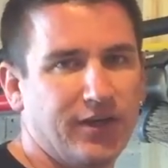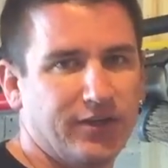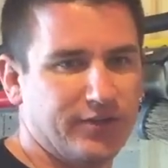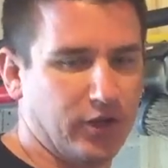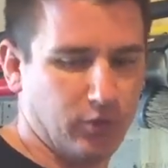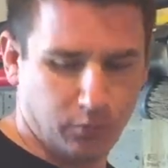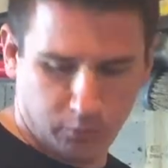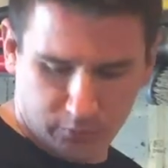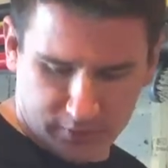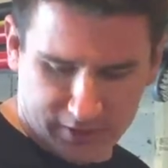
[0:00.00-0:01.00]
So
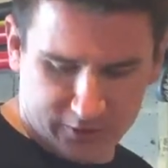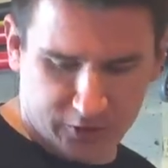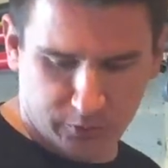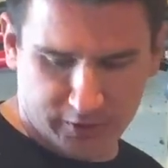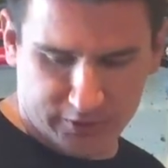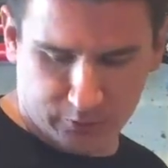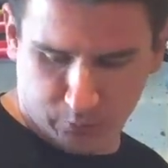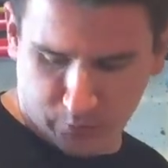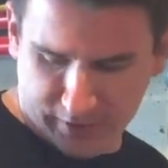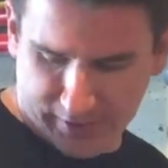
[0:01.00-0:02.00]
the issue is
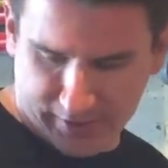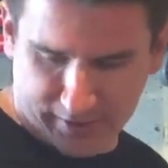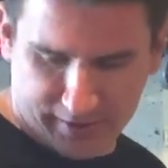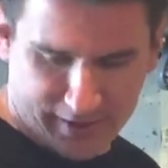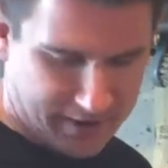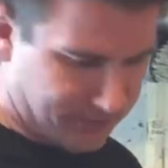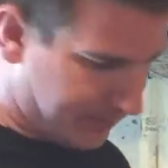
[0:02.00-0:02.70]
when I have